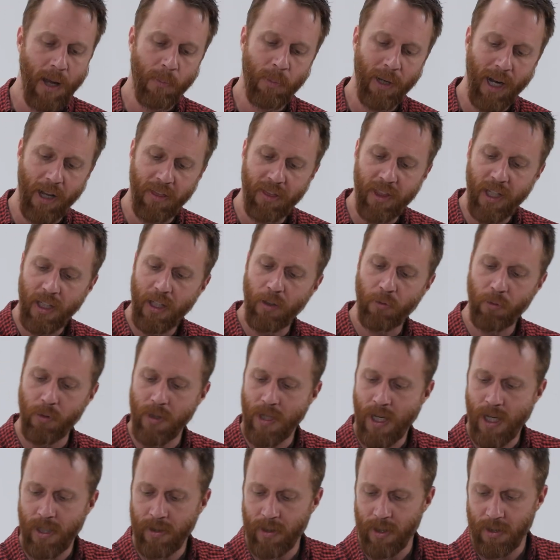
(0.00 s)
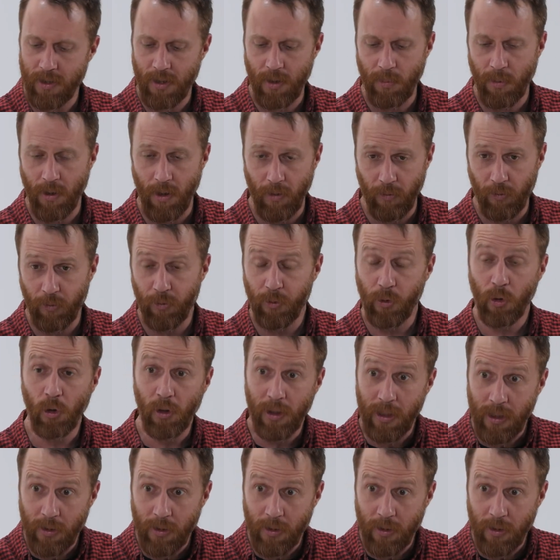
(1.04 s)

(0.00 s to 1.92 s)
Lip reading: but I think if we need this to be a fully